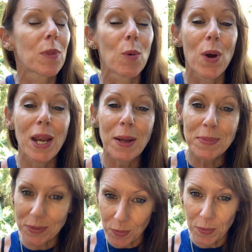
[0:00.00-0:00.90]
what
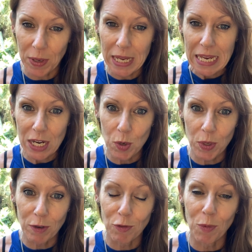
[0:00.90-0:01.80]
I'm
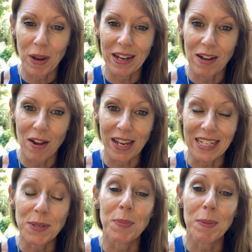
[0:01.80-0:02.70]
hearing from my
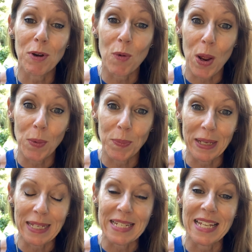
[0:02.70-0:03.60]
clients and people around me
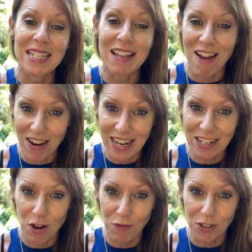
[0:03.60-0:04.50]
is they're
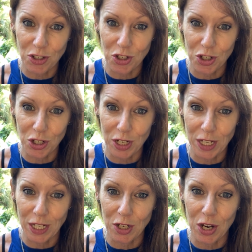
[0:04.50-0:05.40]
tired of this
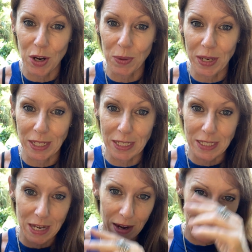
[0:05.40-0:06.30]
journey. It is
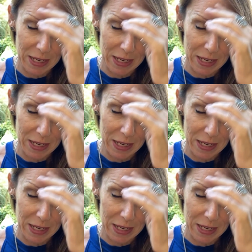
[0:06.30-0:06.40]
like